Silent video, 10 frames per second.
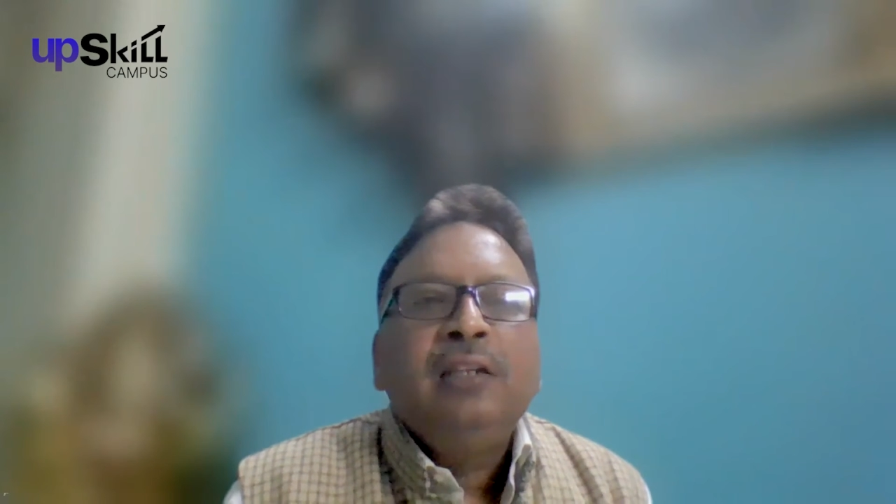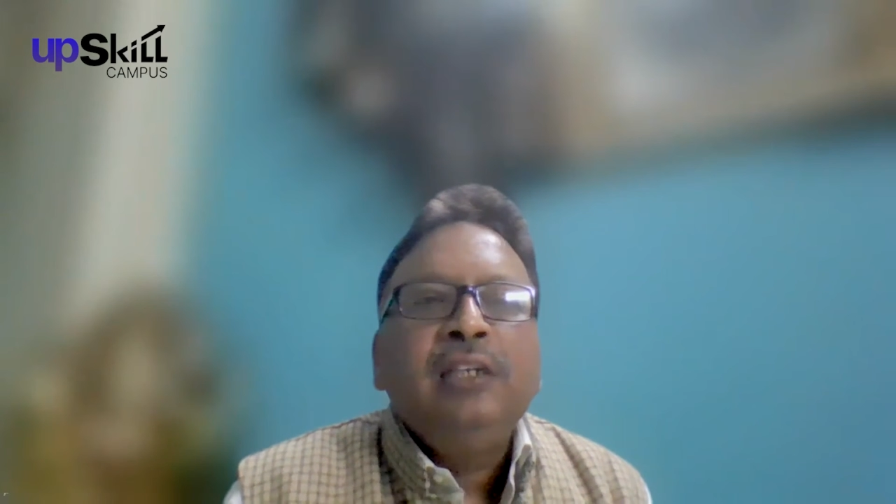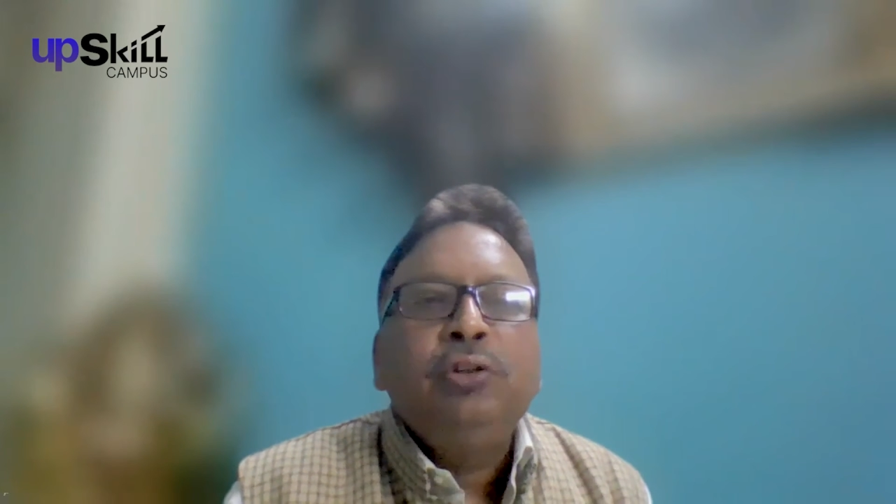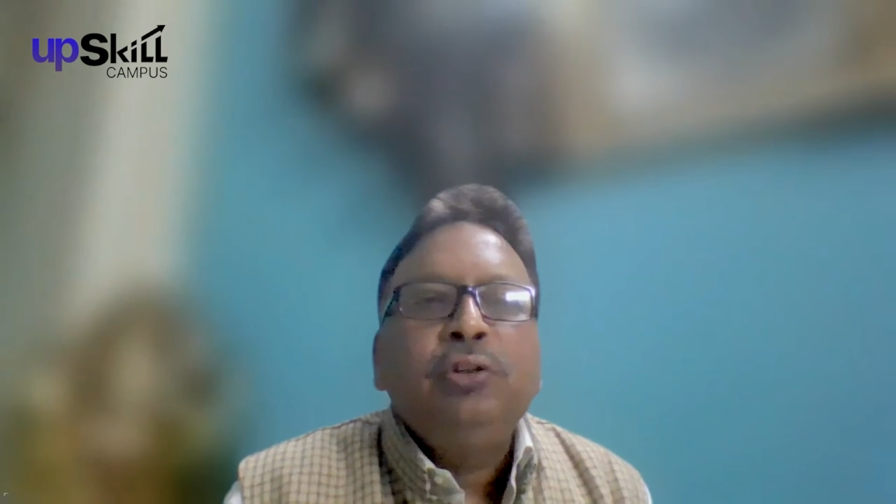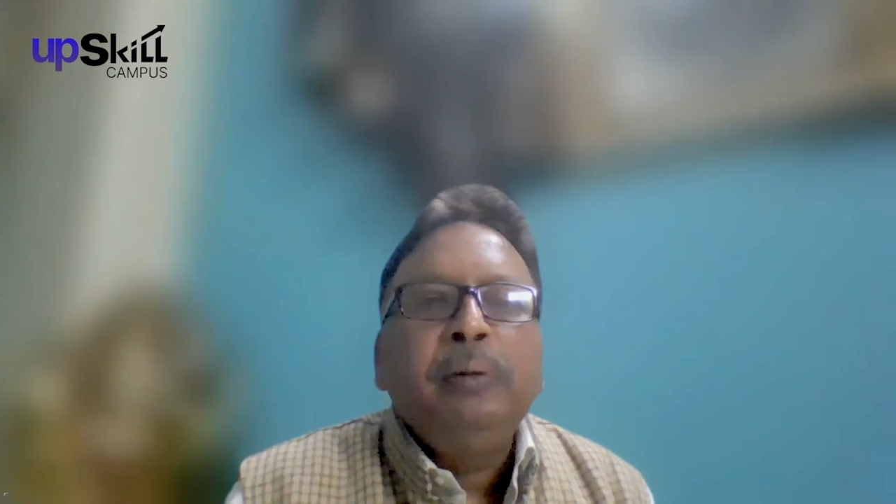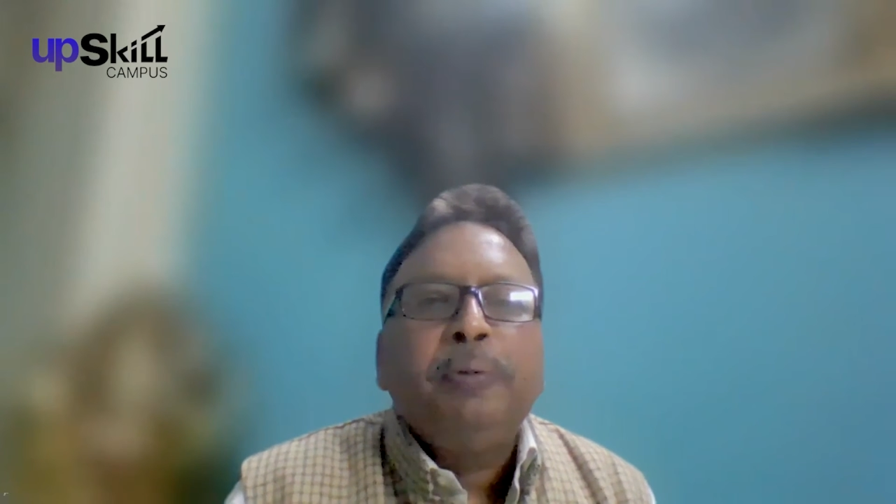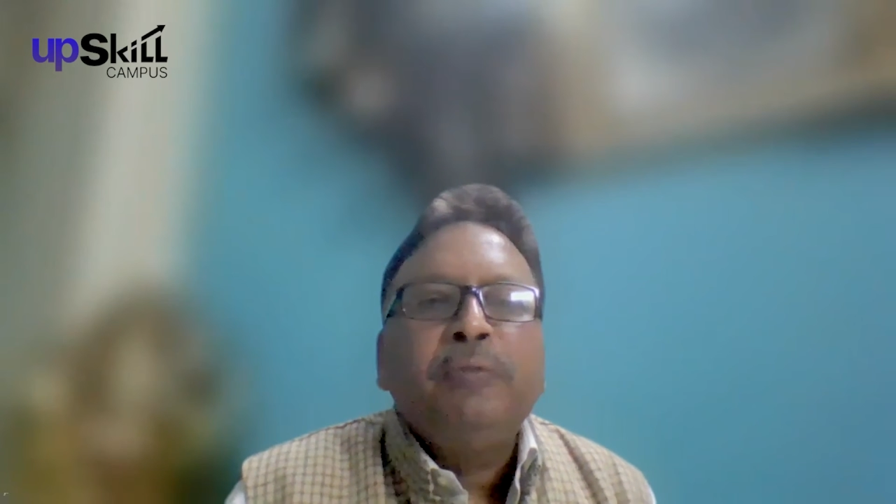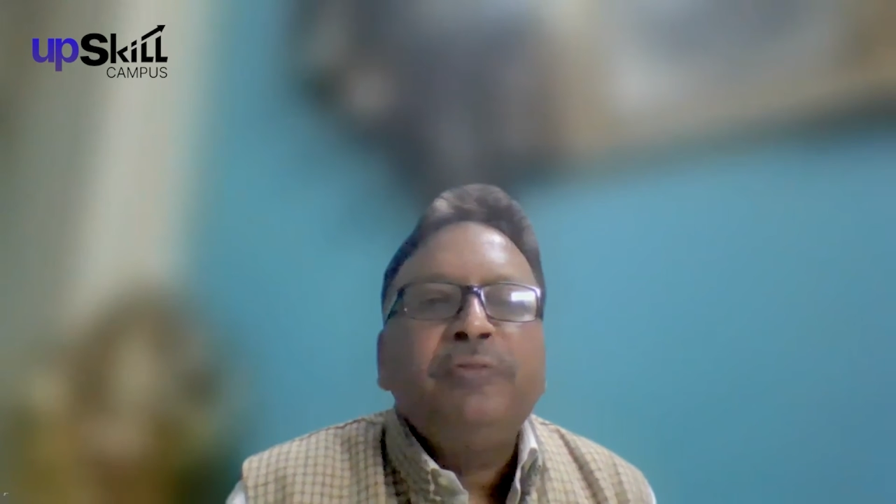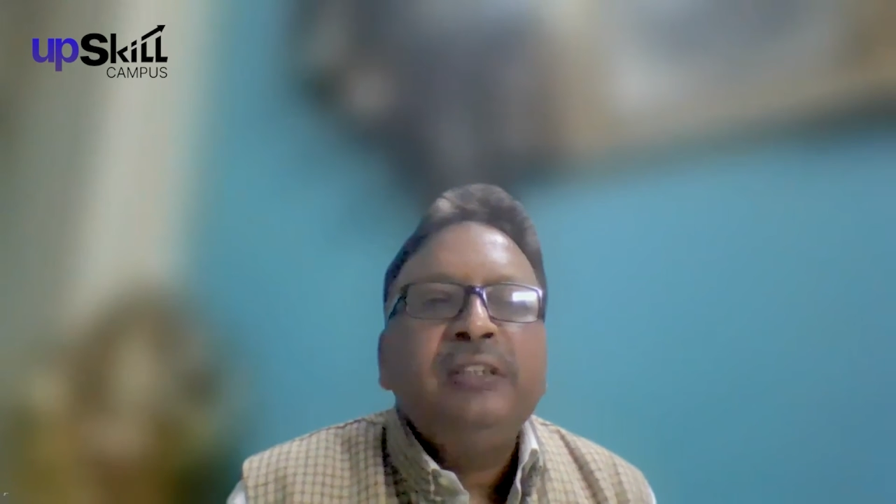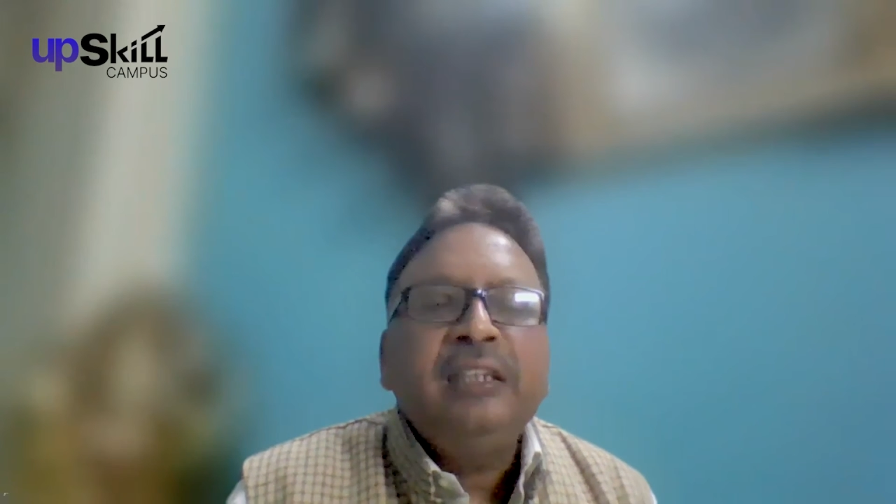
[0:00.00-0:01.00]
they should be
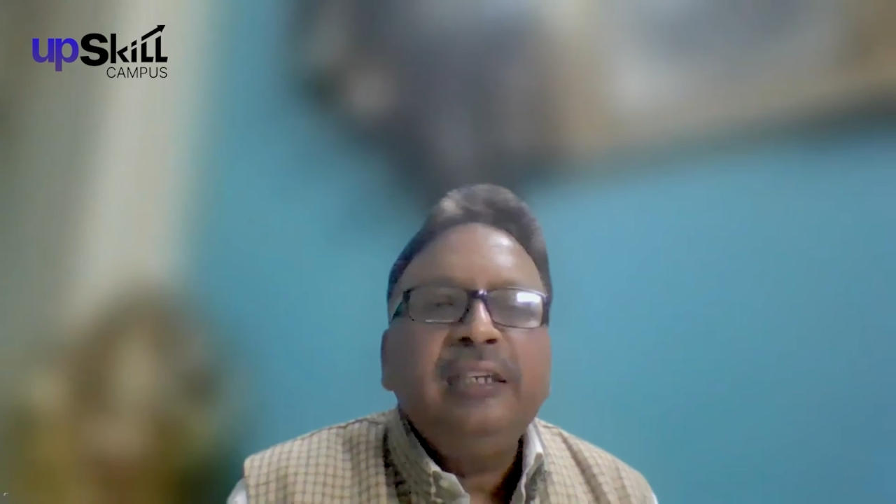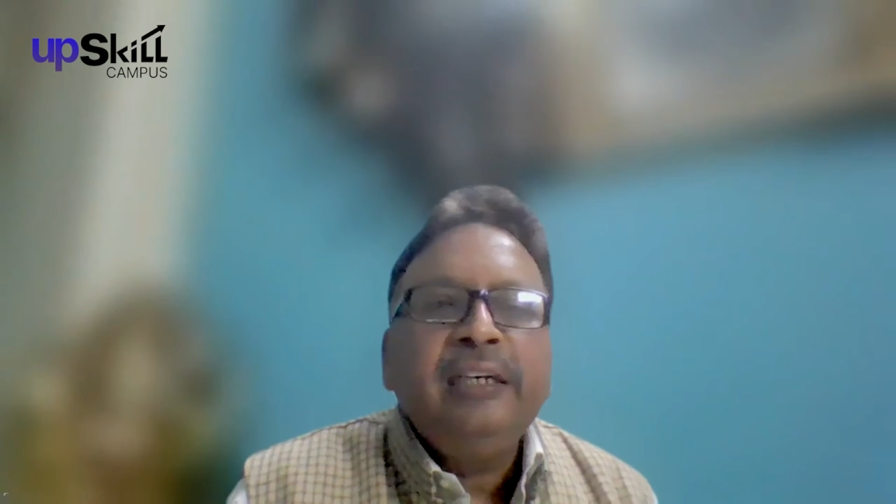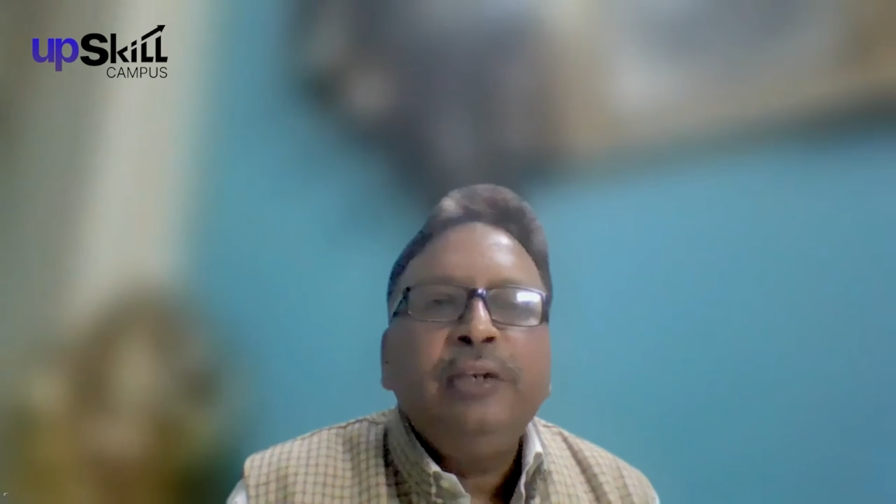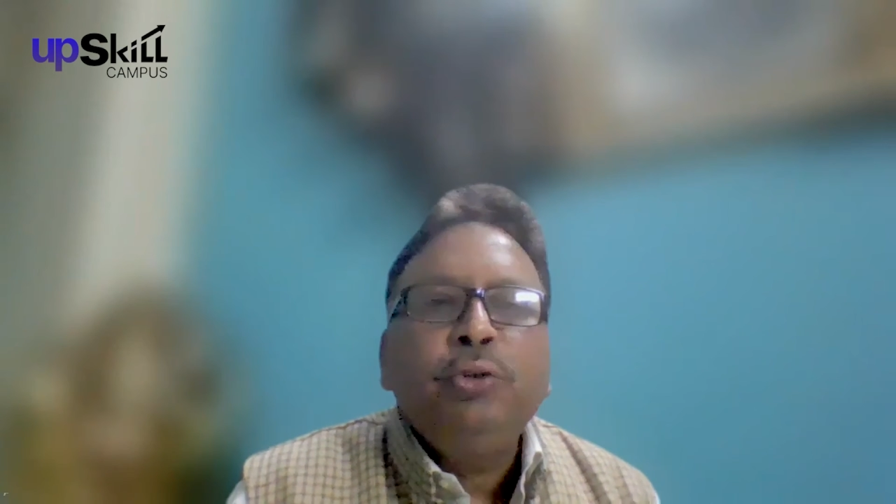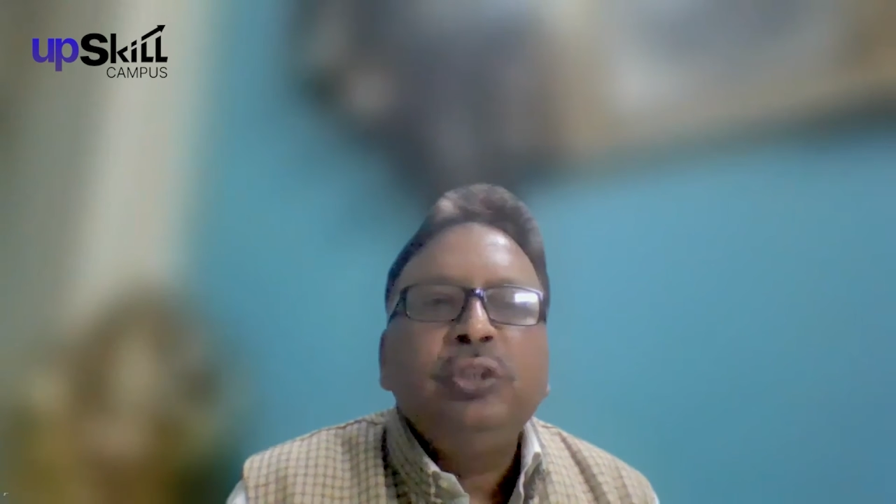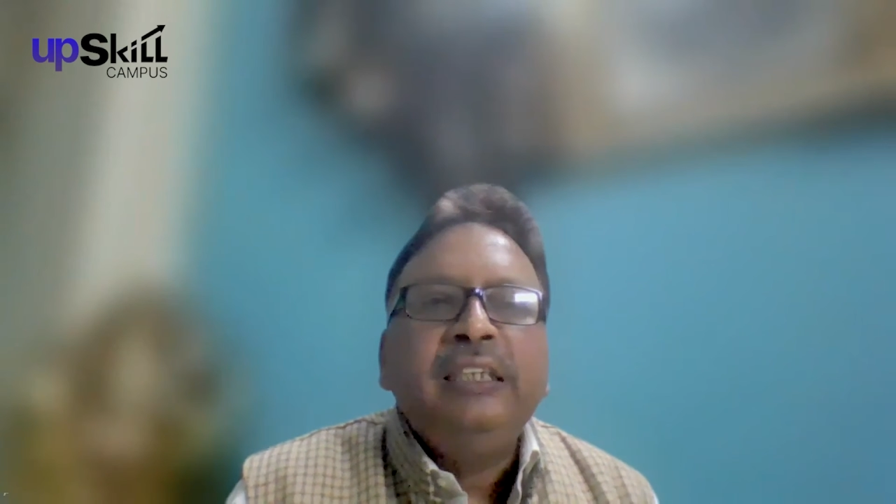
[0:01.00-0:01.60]
proficient into